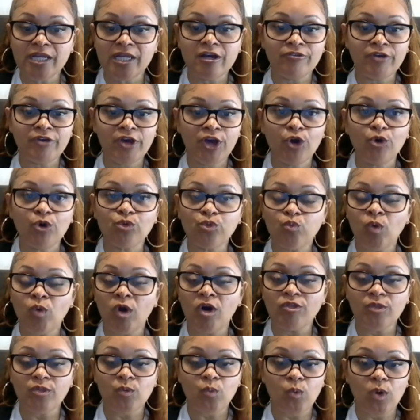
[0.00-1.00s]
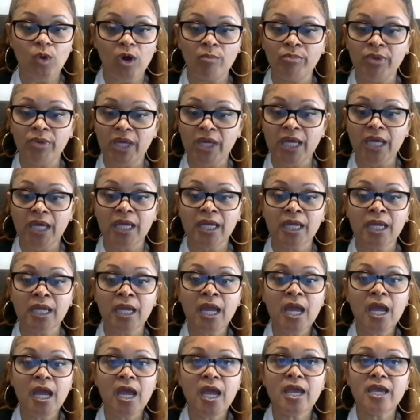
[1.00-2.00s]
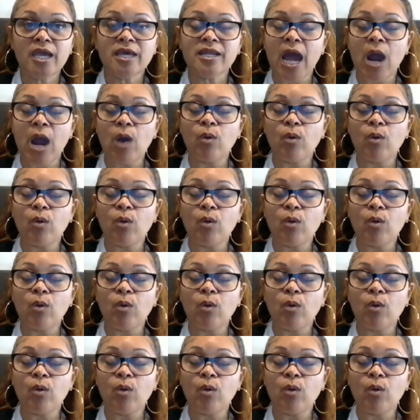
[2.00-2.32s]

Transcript: journey of health, wealth, and well-being